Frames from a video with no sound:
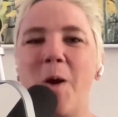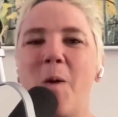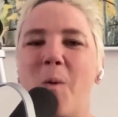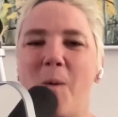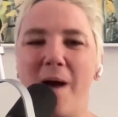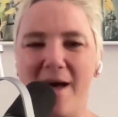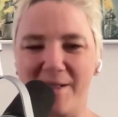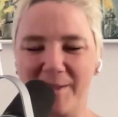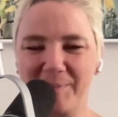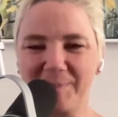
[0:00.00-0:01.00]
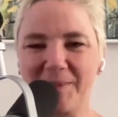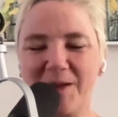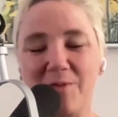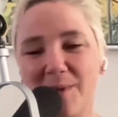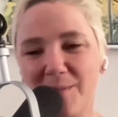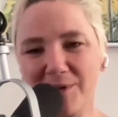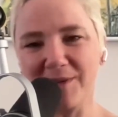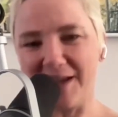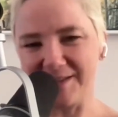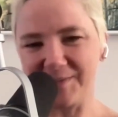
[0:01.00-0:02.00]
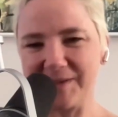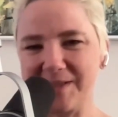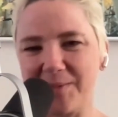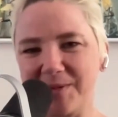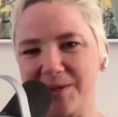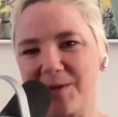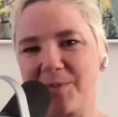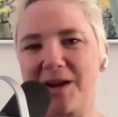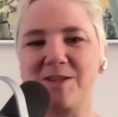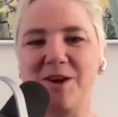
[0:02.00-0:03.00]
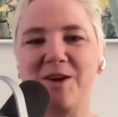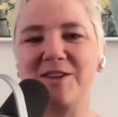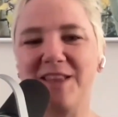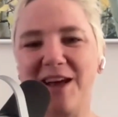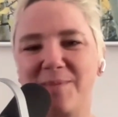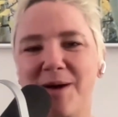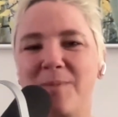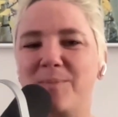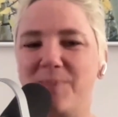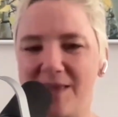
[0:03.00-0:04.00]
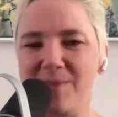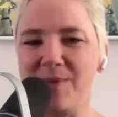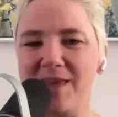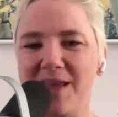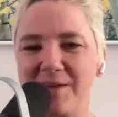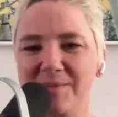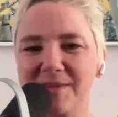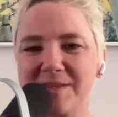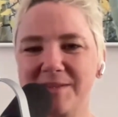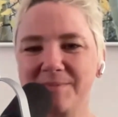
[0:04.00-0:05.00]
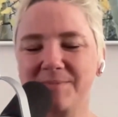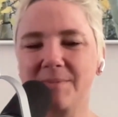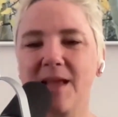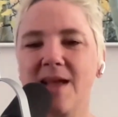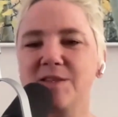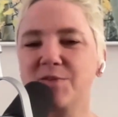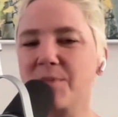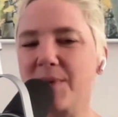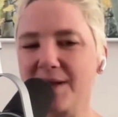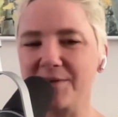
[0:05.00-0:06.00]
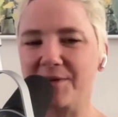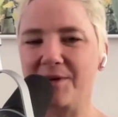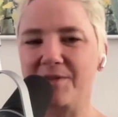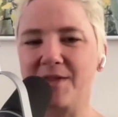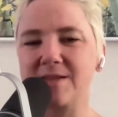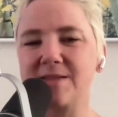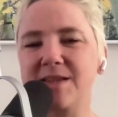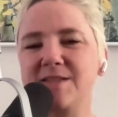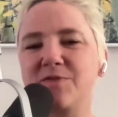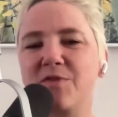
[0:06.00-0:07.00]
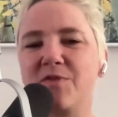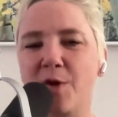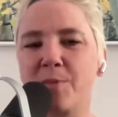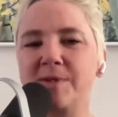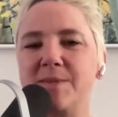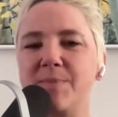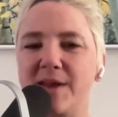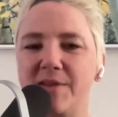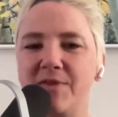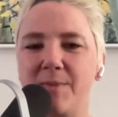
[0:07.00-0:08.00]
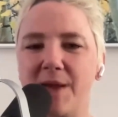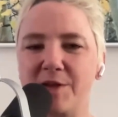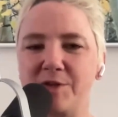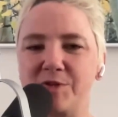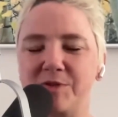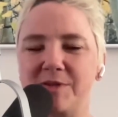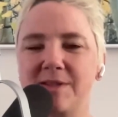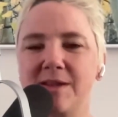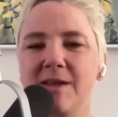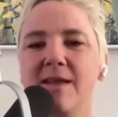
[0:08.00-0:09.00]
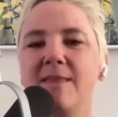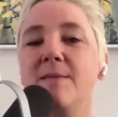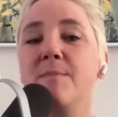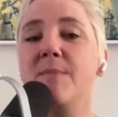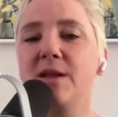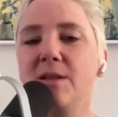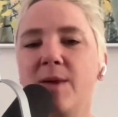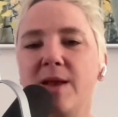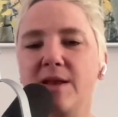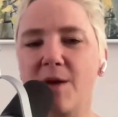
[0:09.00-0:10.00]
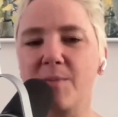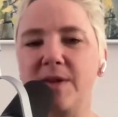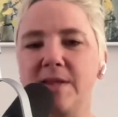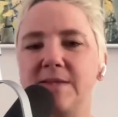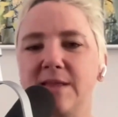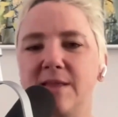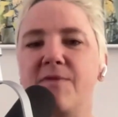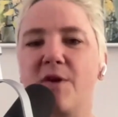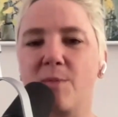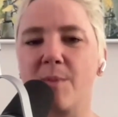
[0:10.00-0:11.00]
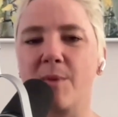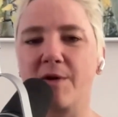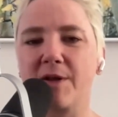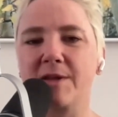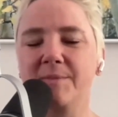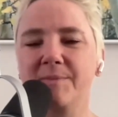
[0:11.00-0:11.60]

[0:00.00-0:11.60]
Well, remember last week's episode when I talked a lot about PBMs? As a reminder, that stands for Pharmacy Benefit Managers, the middlemen companies in the pharma market.